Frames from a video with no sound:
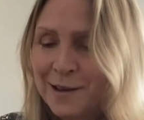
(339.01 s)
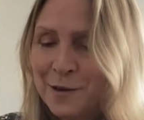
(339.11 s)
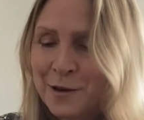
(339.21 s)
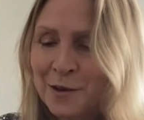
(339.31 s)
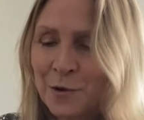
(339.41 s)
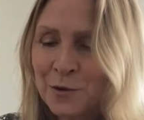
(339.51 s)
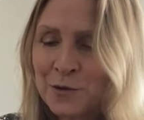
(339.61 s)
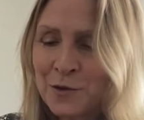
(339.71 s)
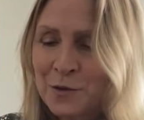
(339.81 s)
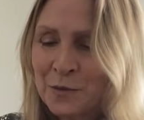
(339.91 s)
You can
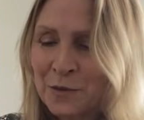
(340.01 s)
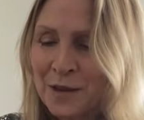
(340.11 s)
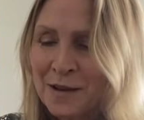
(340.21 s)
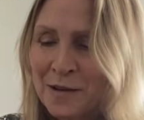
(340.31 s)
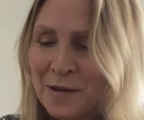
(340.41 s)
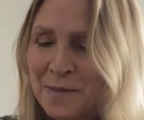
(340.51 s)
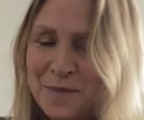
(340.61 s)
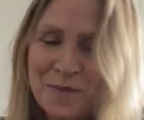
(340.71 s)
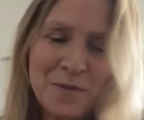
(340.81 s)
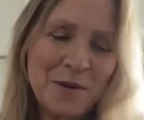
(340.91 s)
also
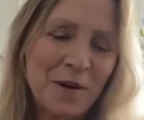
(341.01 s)
put